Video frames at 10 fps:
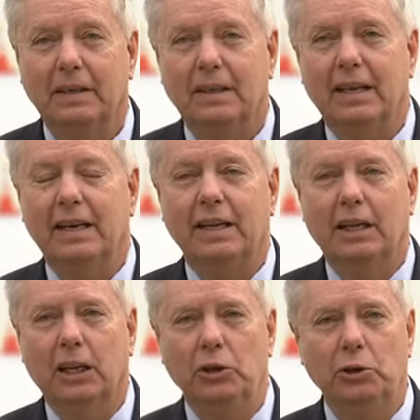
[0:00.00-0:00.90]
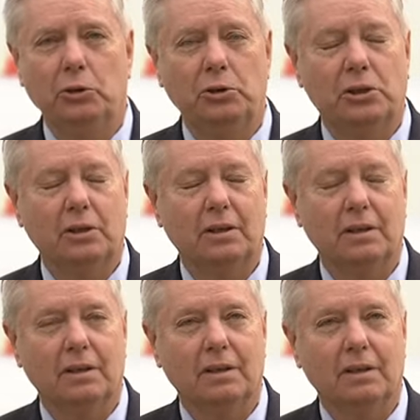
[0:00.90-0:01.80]
That includes
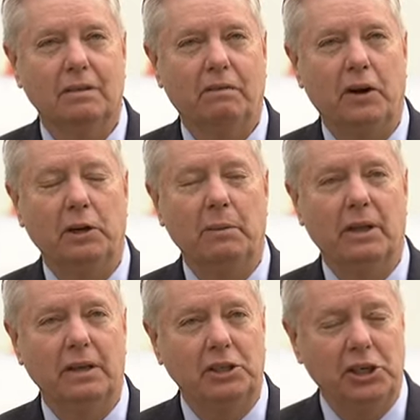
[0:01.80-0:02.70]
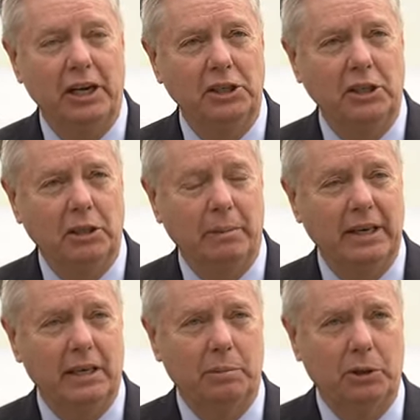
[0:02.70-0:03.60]
fundamentally changing the
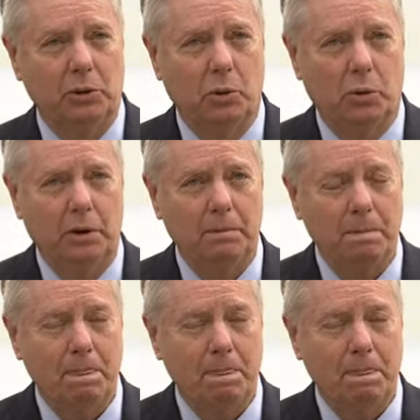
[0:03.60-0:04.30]
makeup of the court,